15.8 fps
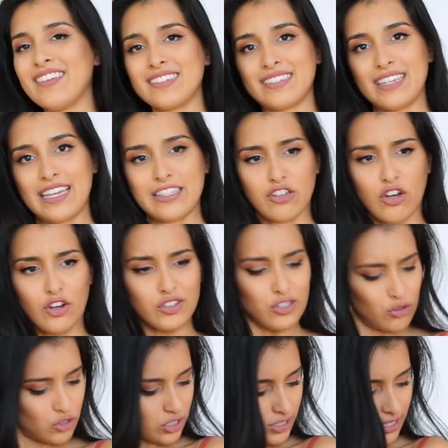it's
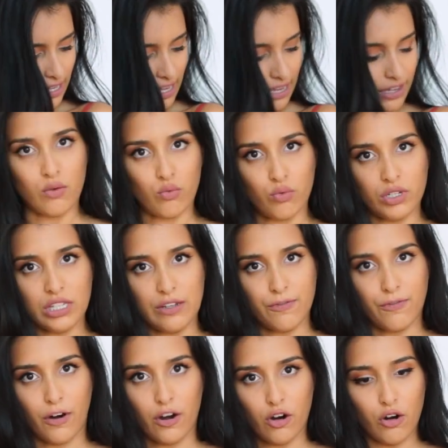also just like really
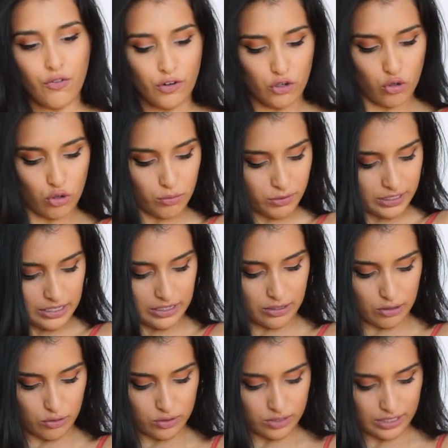far over. Normally it
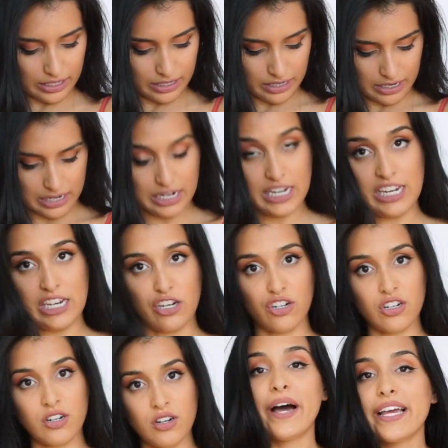goes like in
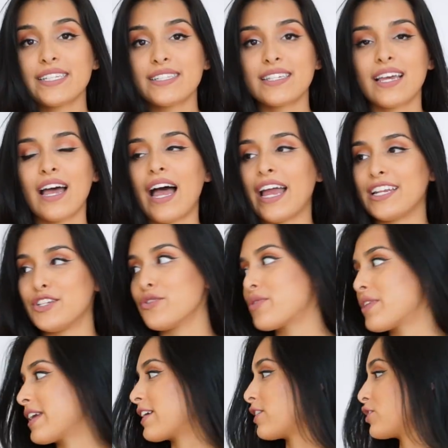here, but I do
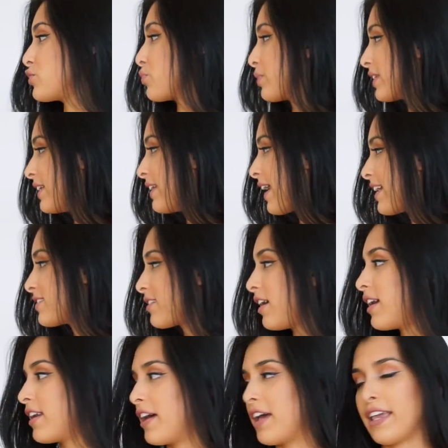think it looks really nice
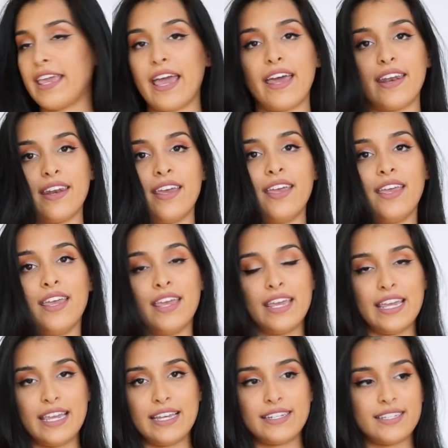on. Again,
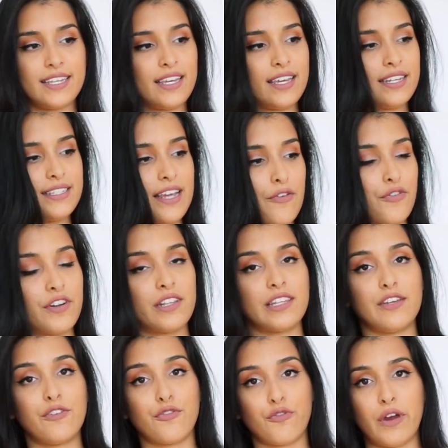it
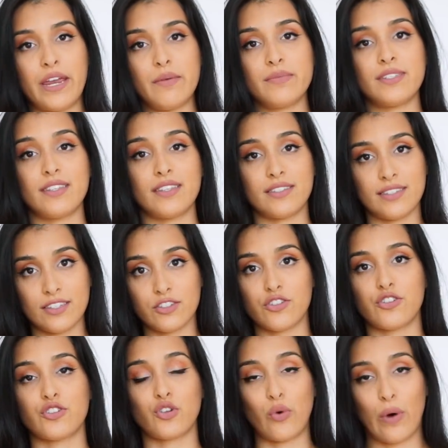definitely frames the
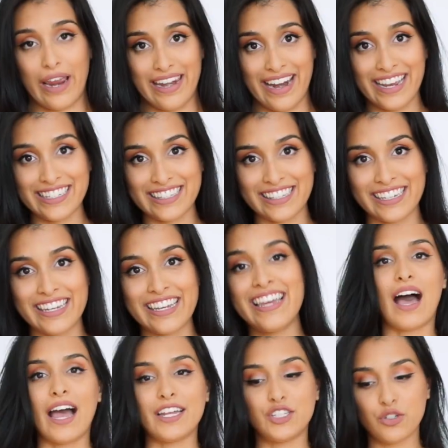sisters quite nicely.
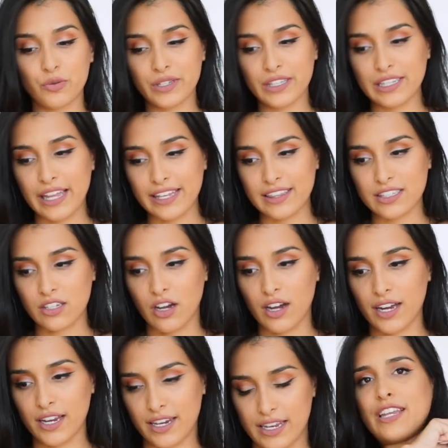I do really like this
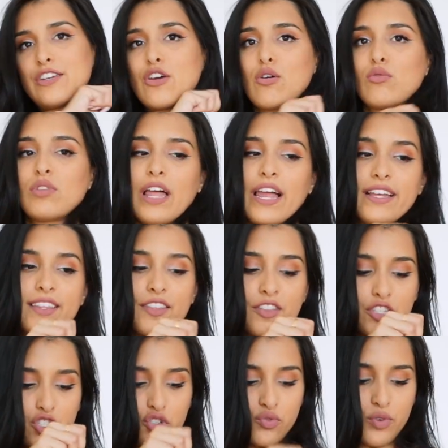on. I don't like that
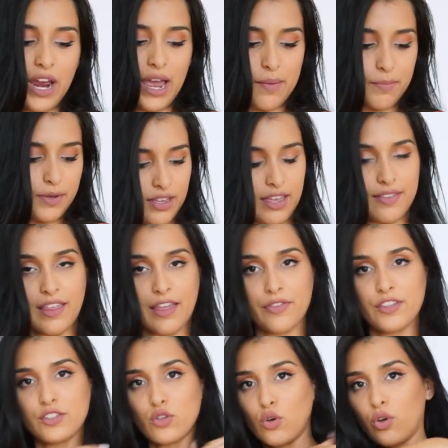the strap and that
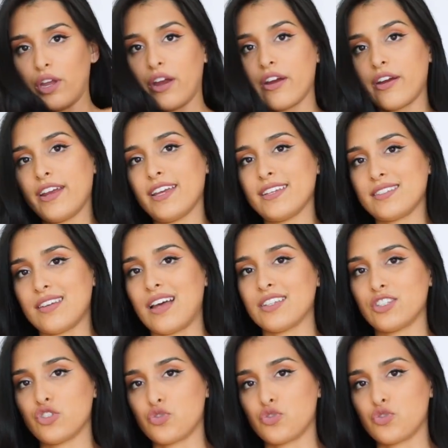this whole area is not